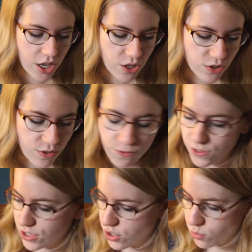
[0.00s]
So the
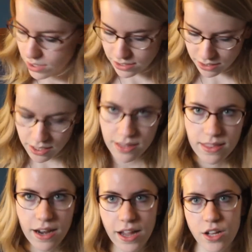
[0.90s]
first one
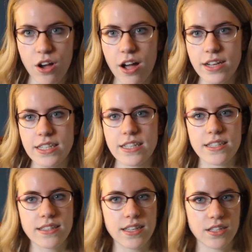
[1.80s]
that I got
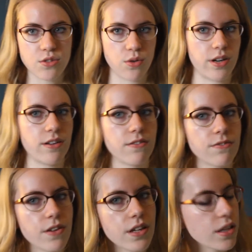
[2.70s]
is this sort
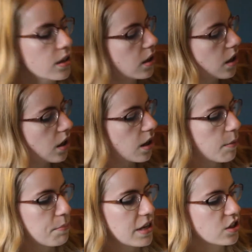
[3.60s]
of
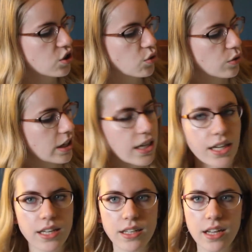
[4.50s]
mint
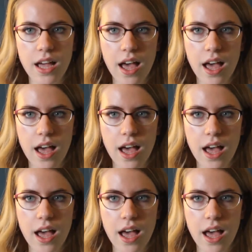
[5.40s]
green